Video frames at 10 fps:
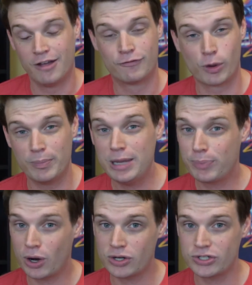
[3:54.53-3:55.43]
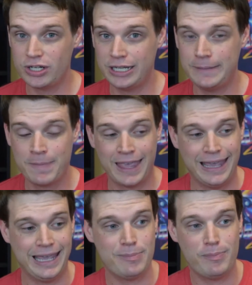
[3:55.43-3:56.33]
For me personally,
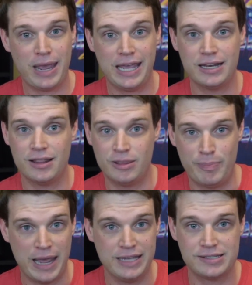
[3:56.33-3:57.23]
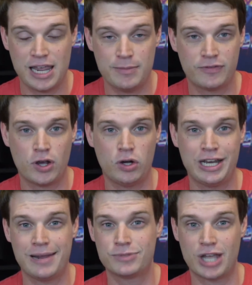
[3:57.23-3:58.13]
it made the base game of
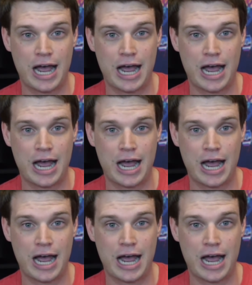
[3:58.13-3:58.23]
Codenames